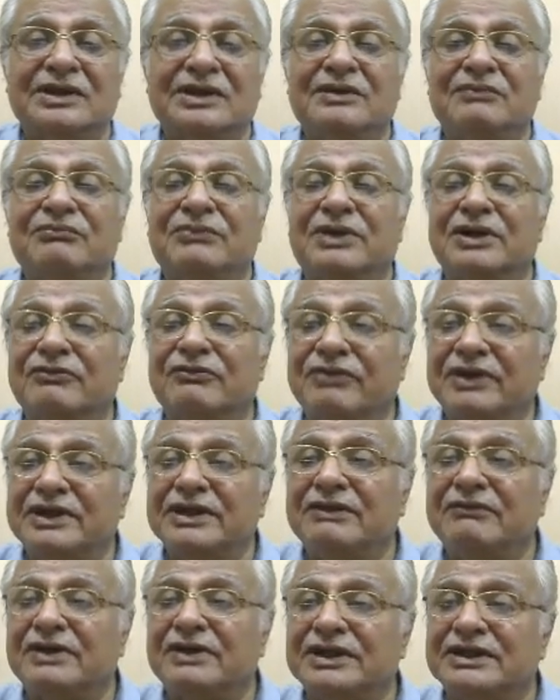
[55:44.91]
But
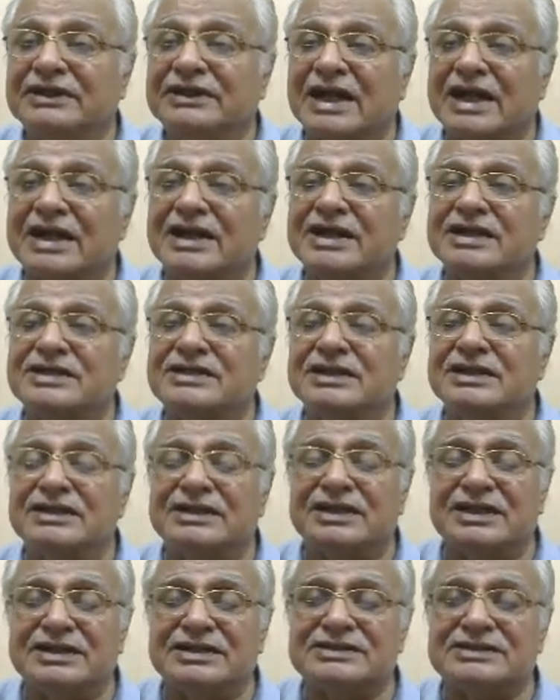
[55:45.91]
whenever in
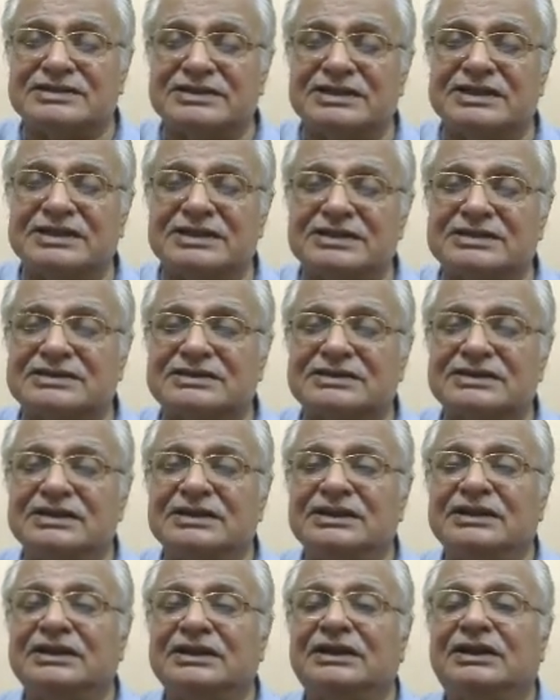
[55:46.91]
1836
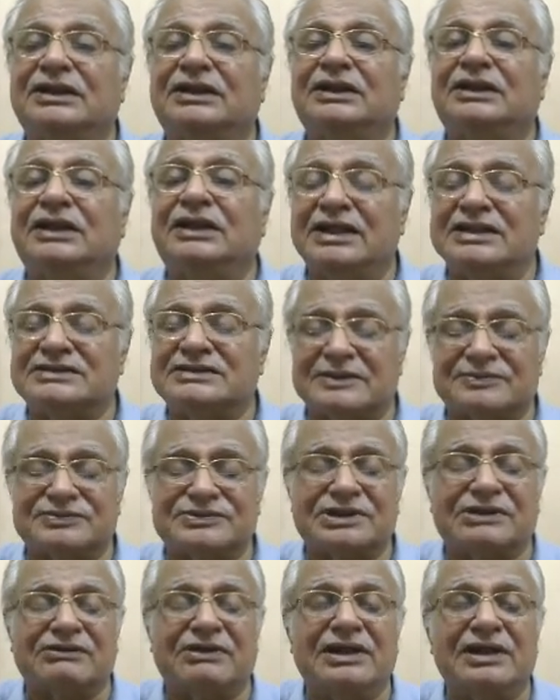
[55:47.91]
and
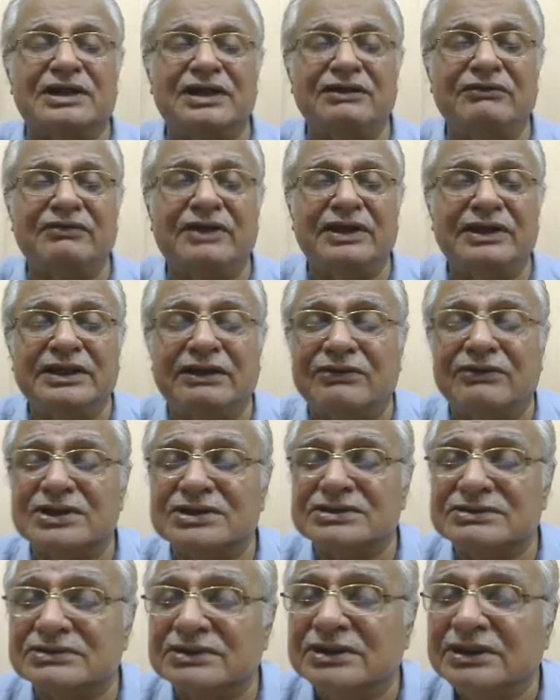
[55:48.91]
subsequently when there was
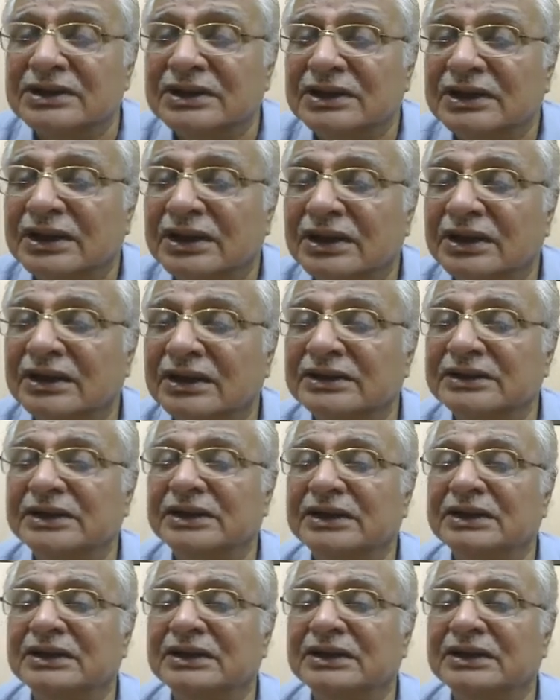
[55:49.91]
the